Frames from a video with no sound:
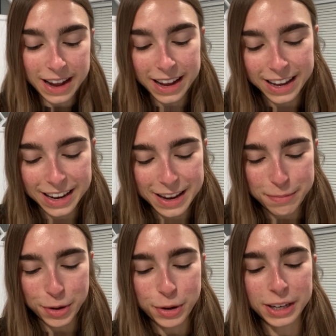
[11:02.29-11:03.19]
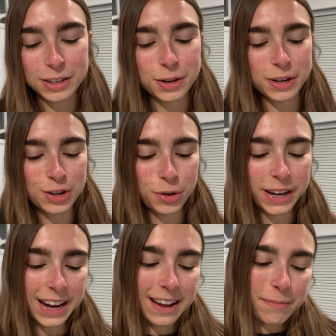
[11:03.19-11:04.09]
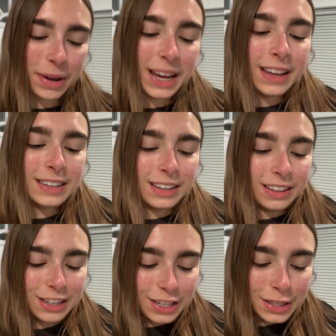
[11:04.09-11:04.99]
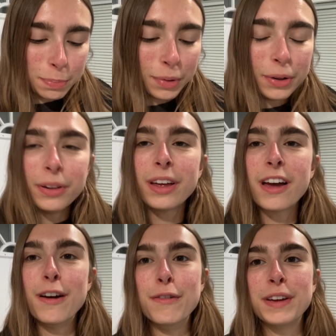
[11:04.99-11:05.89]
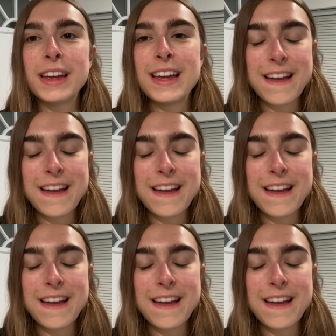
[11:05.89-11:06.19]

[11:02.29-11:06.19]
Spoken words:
I am going to enjoy my delicious bowl of